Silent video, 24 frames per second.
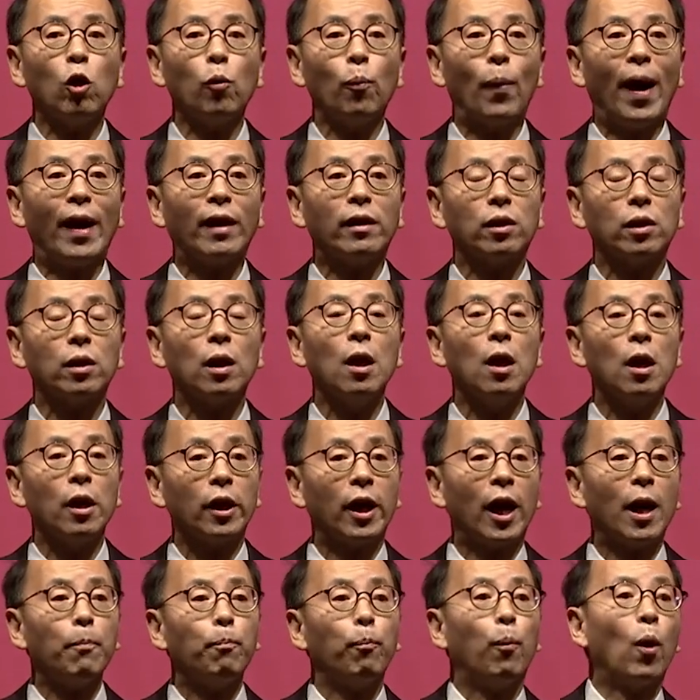banks
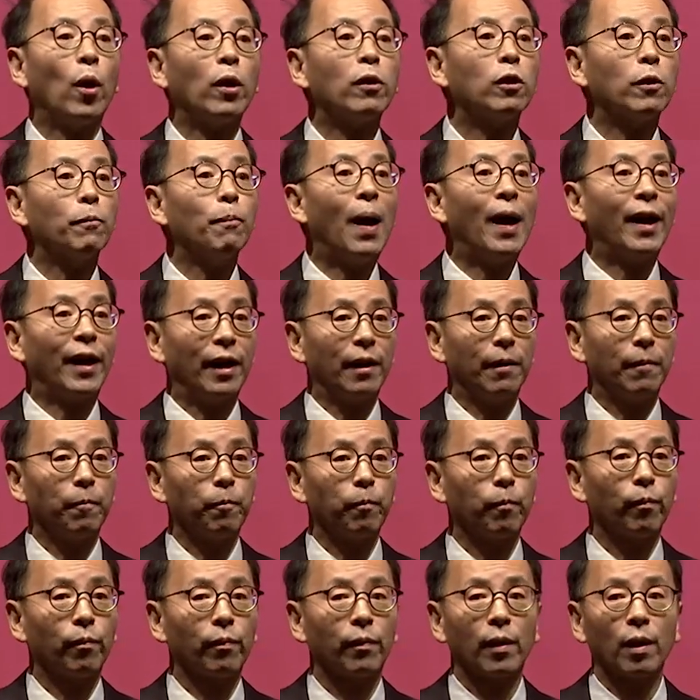can print the money.
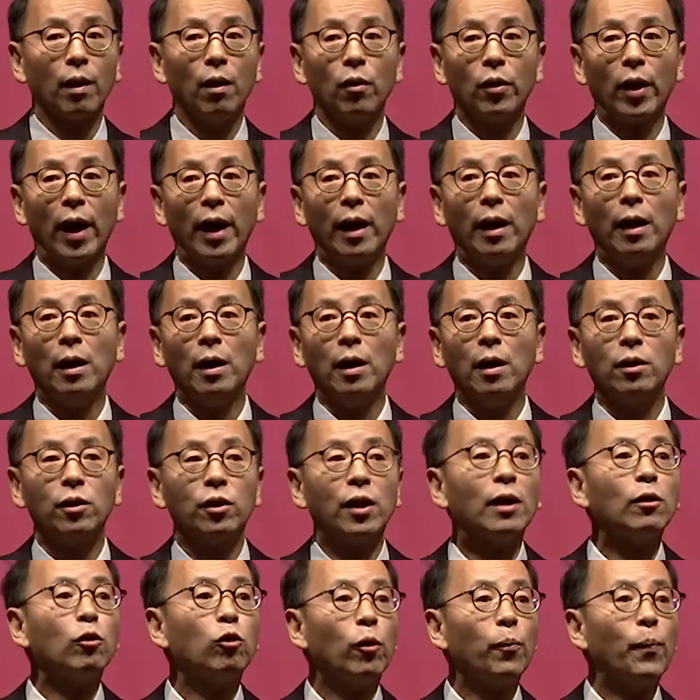Okay,
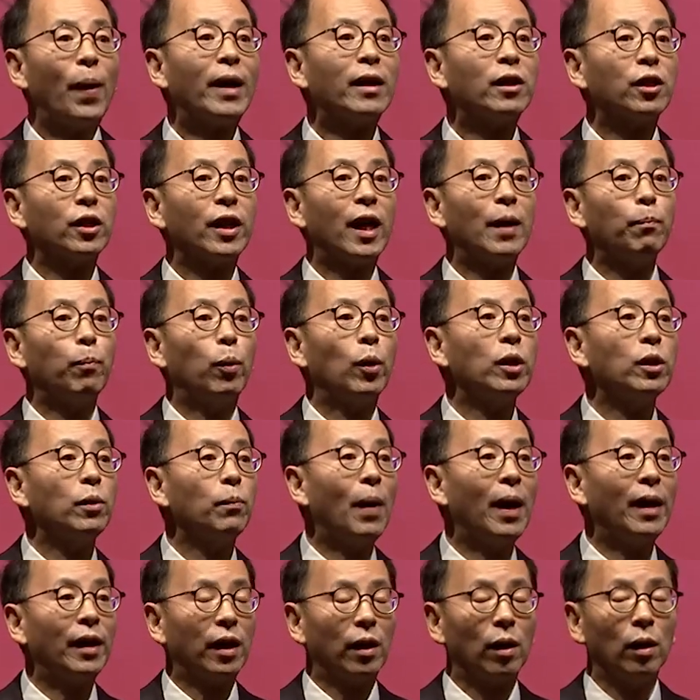central banks can print the
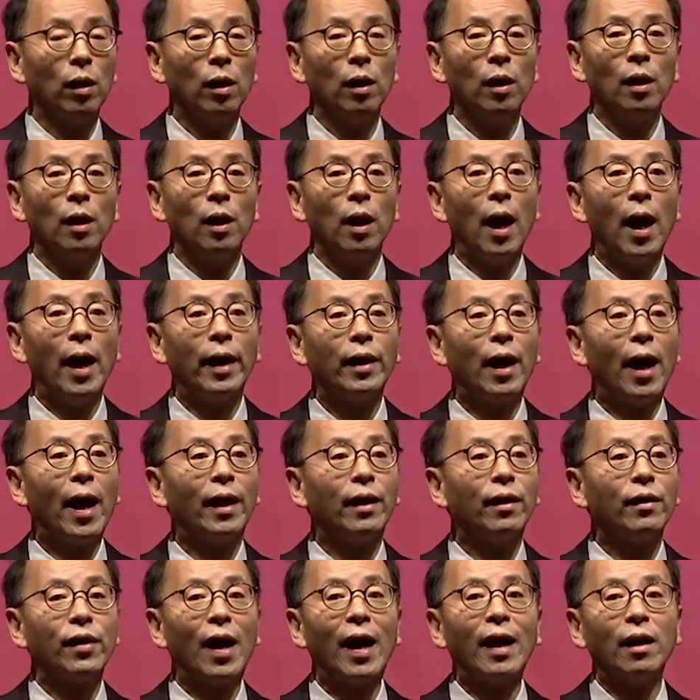money,
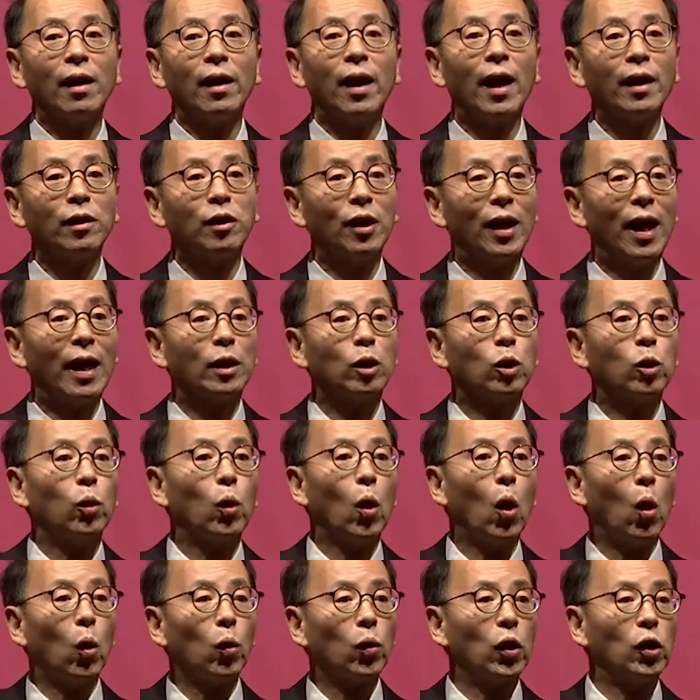and that has led to
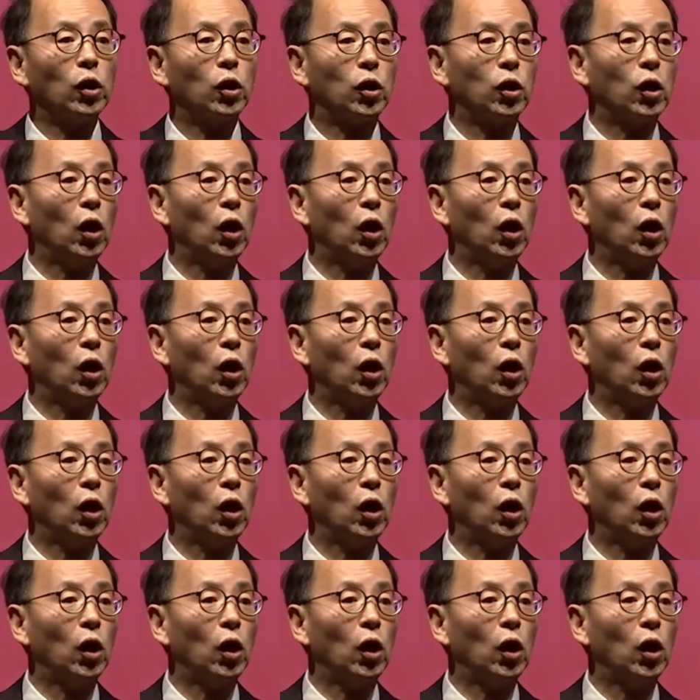all these.